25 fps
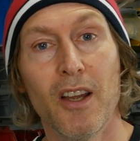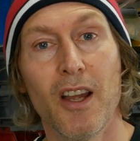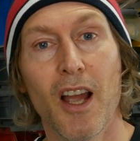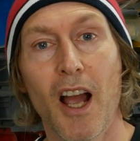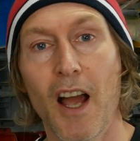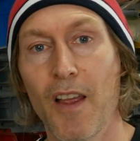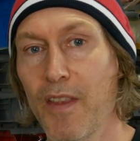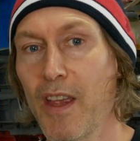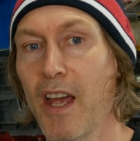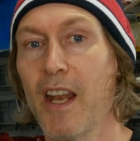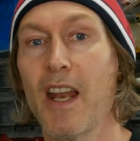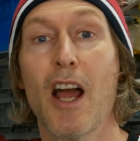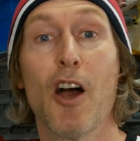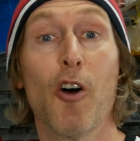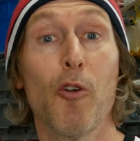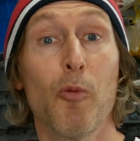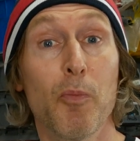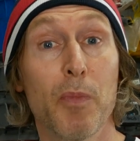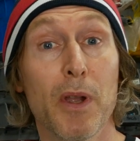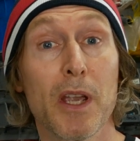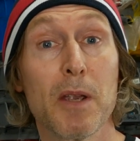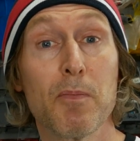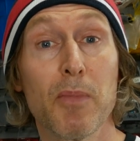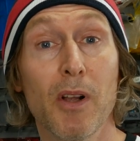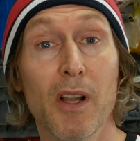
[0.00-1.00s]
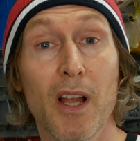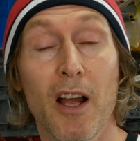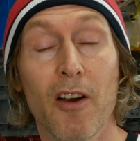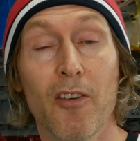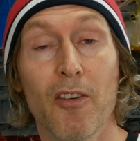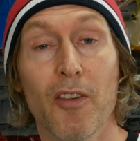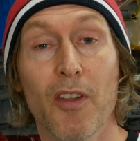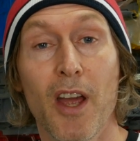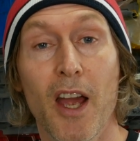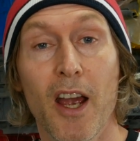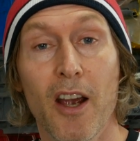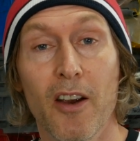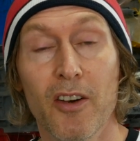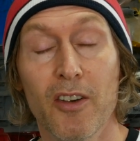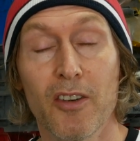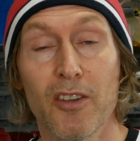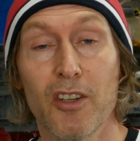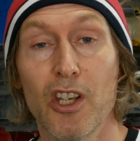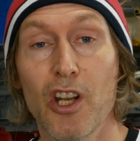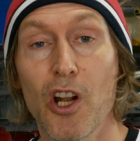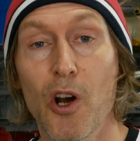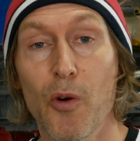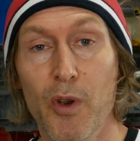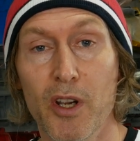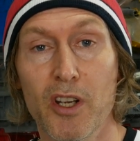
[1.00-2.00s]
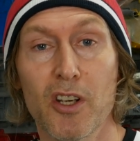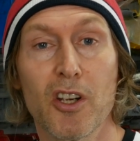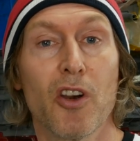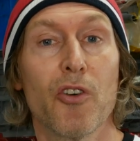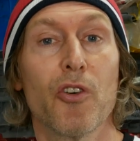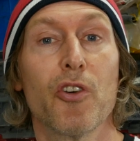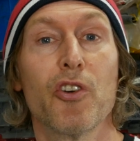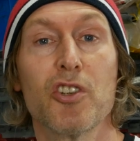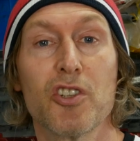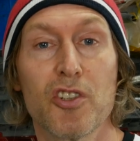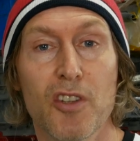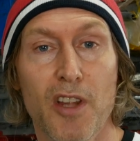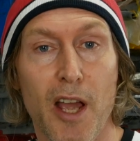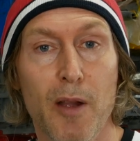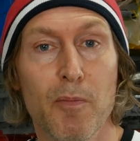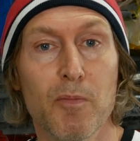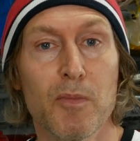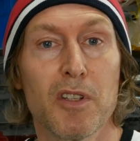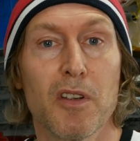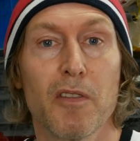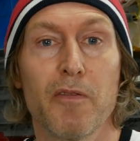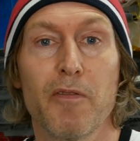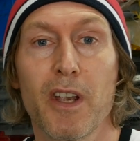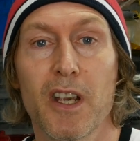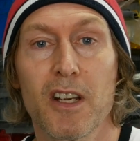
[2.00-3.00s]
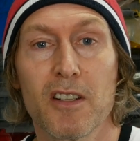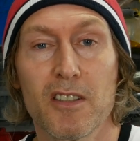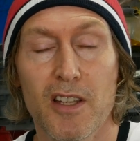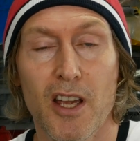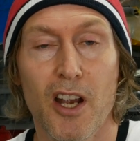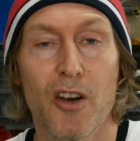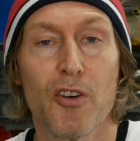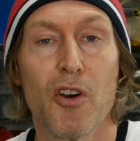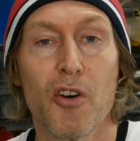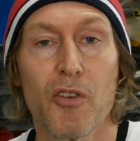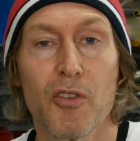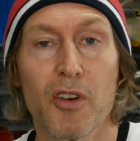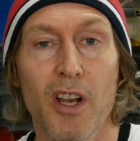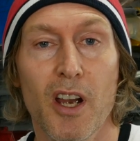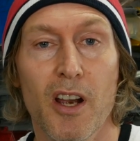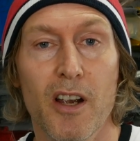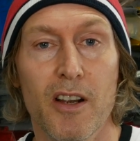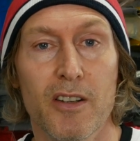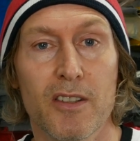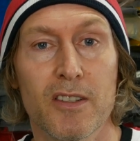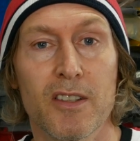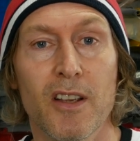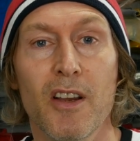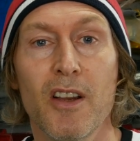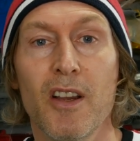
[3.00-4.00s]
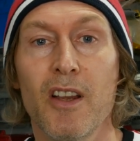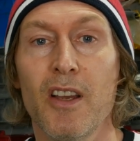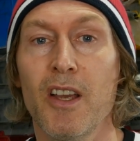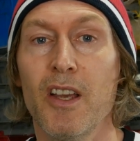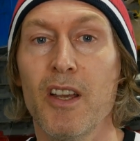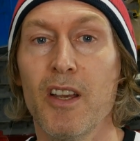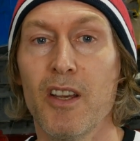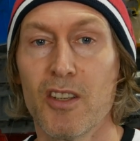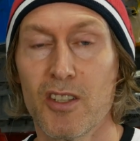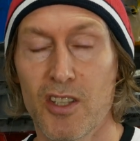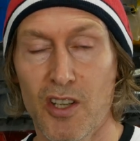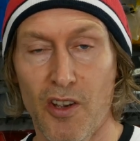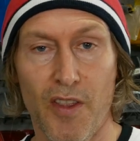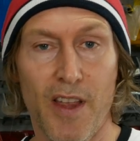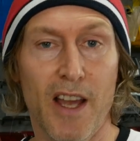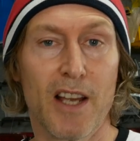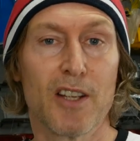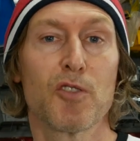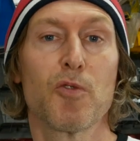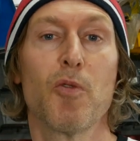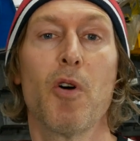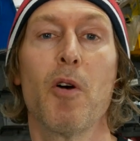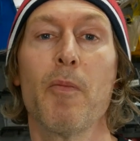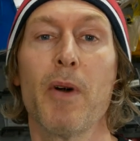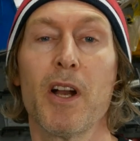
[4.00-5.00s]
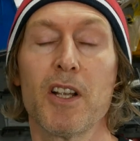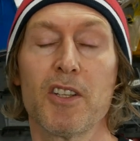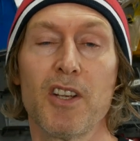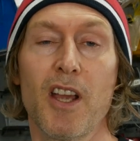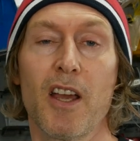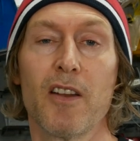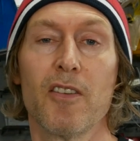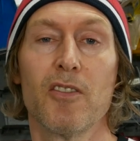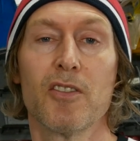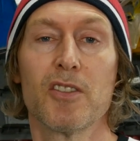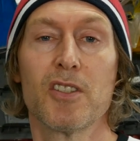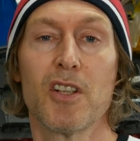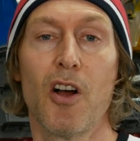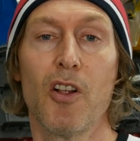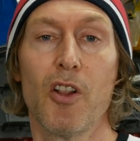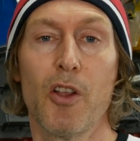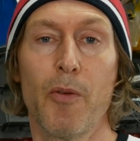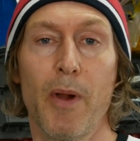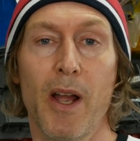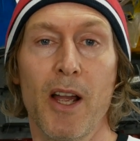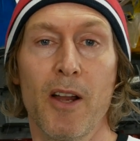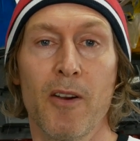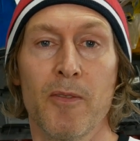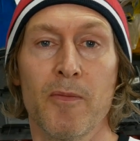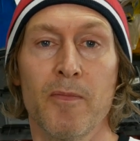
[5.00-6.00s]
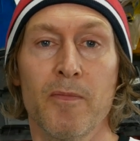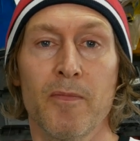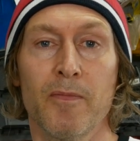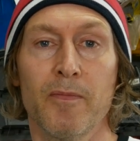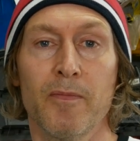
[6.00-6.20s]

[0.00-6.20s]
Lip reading: and then help people out there, you know, encourage them to fix their own cars. So that's what my channel's all about.